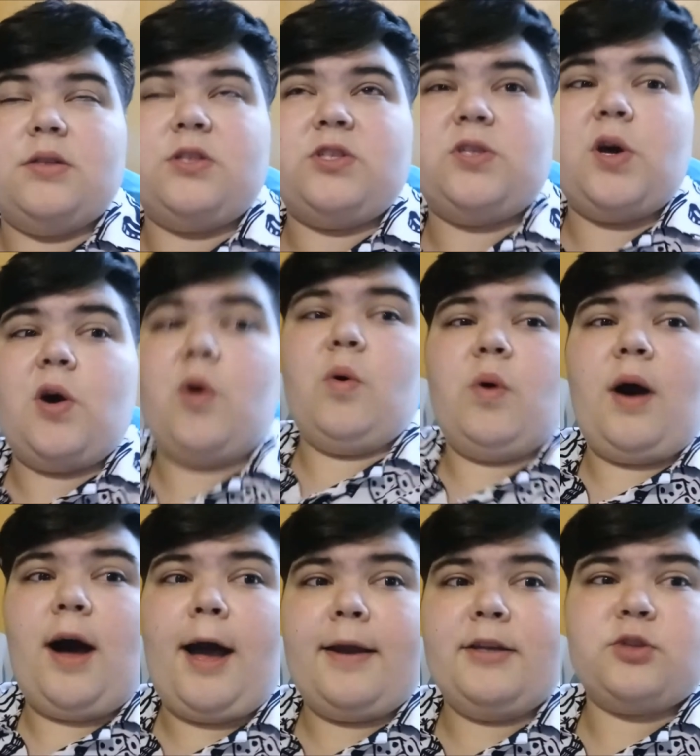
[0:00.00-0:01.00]
So
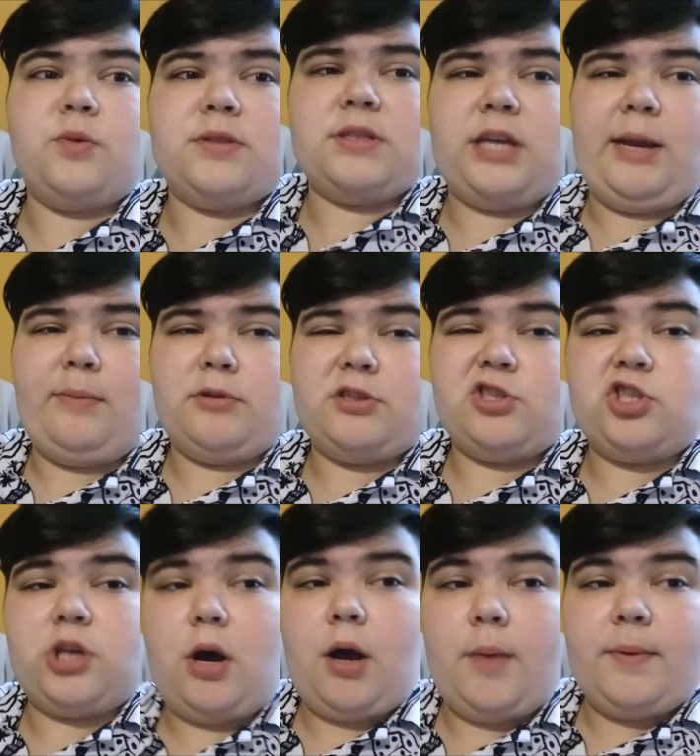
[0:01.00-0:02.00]
I just wasn't able to
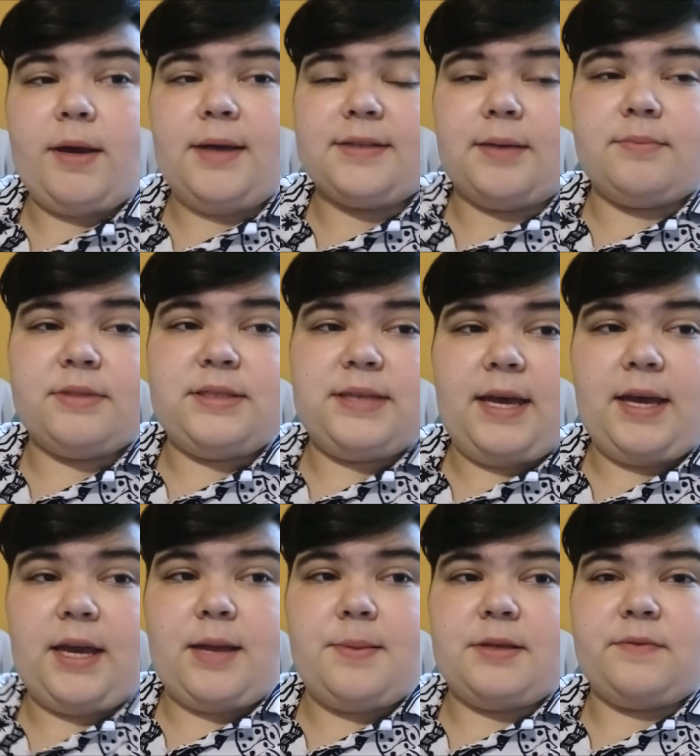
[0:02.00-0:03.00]
show it because I'm
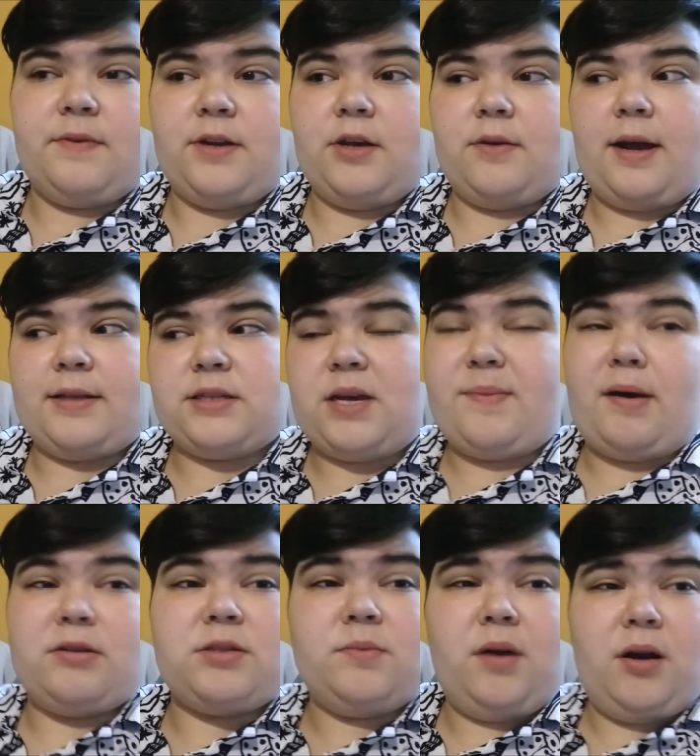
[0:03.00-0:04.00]
sick and this video has to come
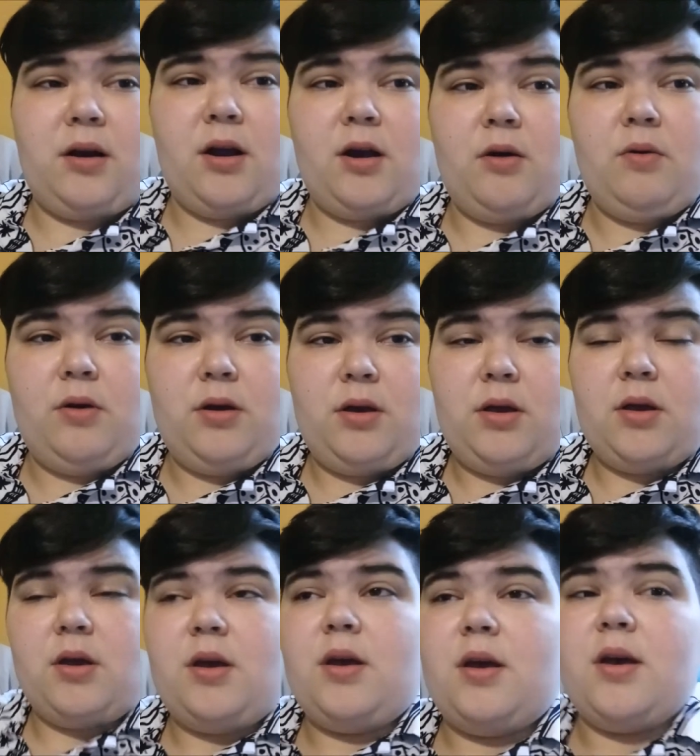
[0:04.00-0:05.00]
out tomorrow.
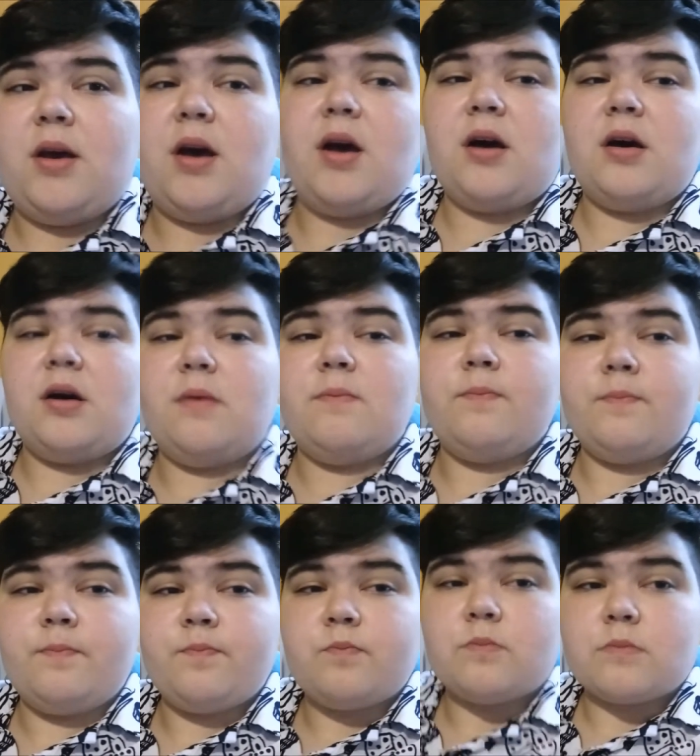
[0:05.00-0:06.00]

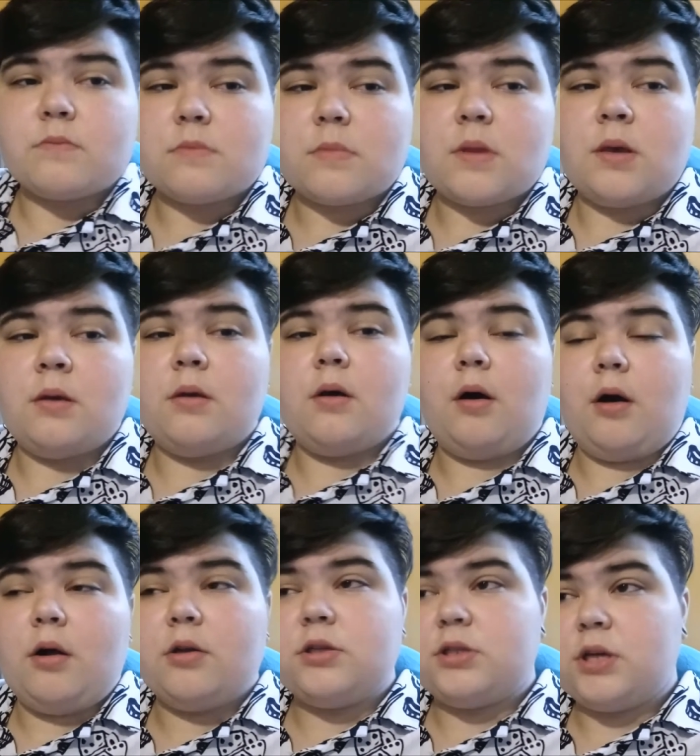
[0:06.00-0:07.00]
Um,
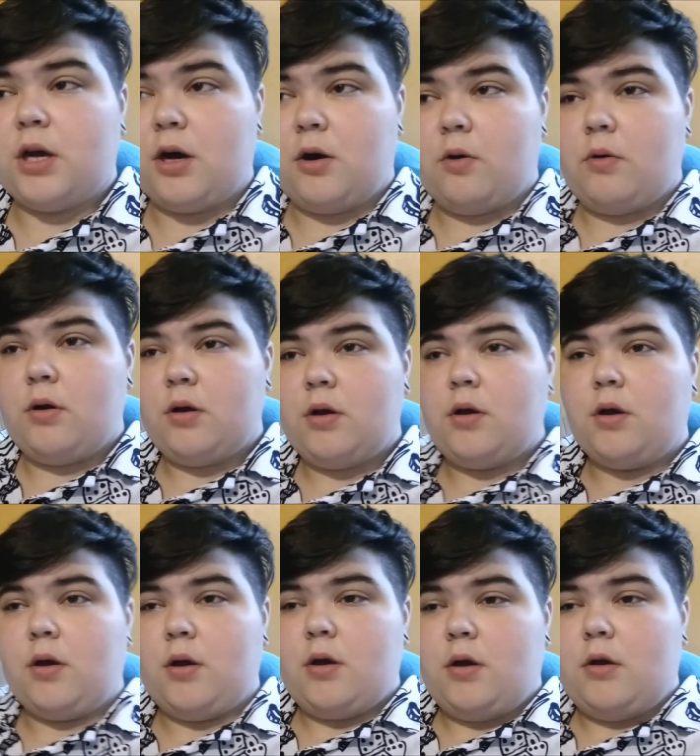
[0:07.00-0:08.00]
also,
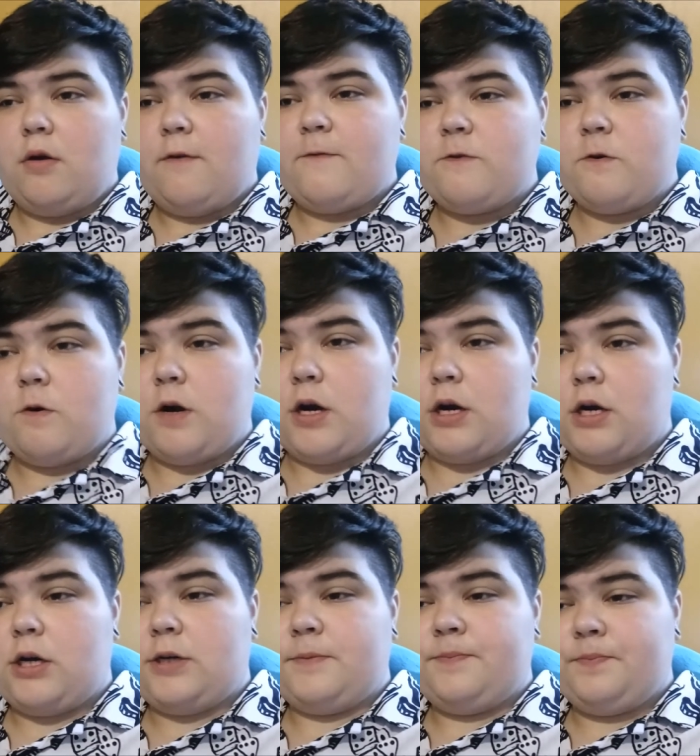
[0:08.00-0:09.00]

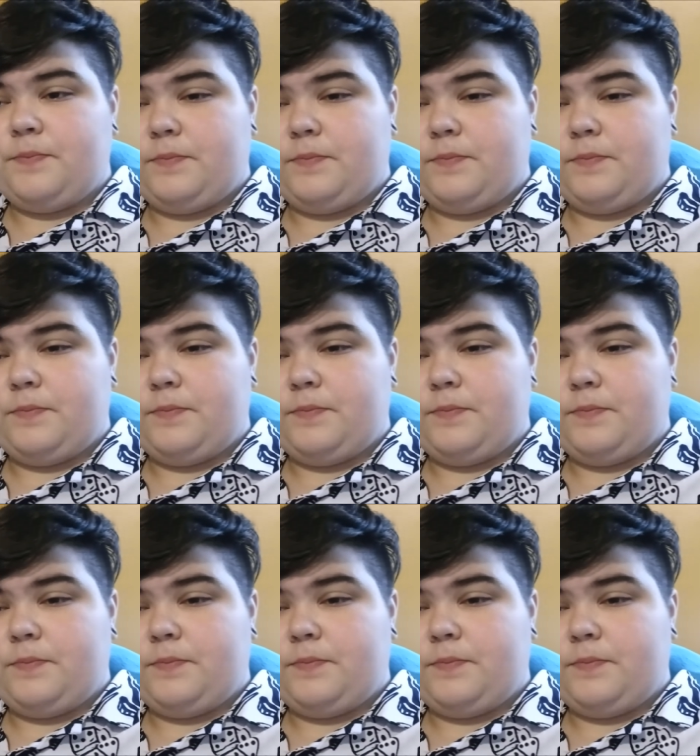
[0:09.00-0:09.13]
for